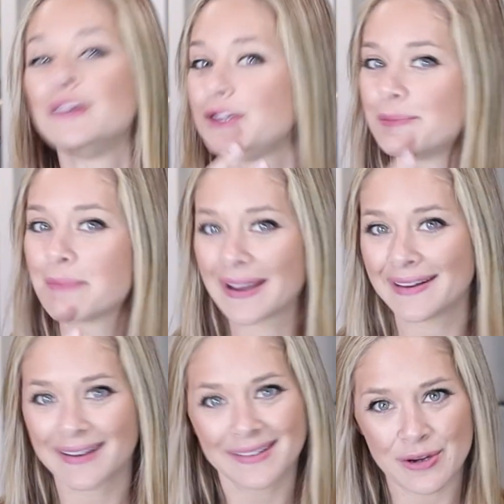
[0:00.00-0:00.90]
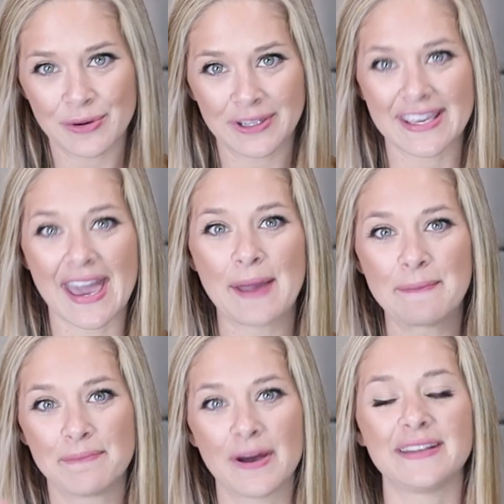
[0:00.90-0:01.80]
You might not know it
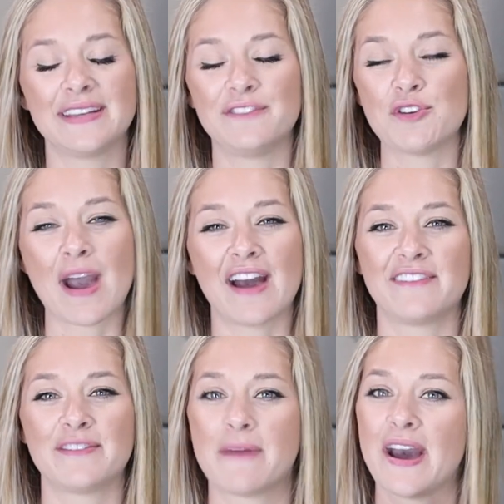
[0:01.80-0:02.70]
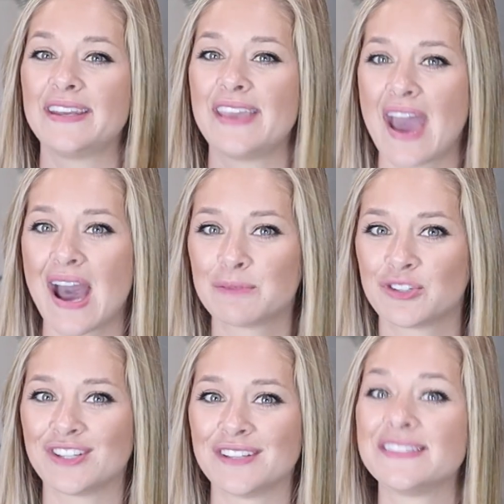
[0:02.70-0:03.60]
yet, but if you have bad
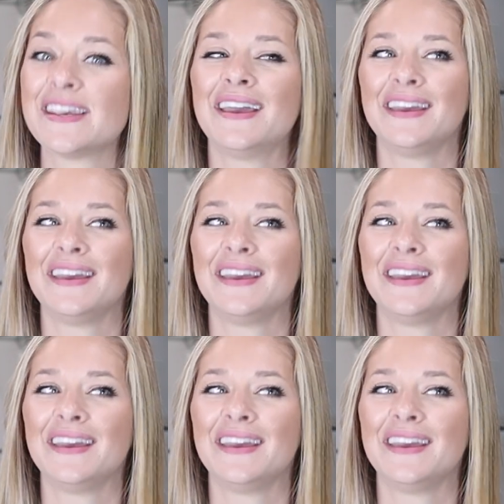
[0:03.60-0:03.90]
captions,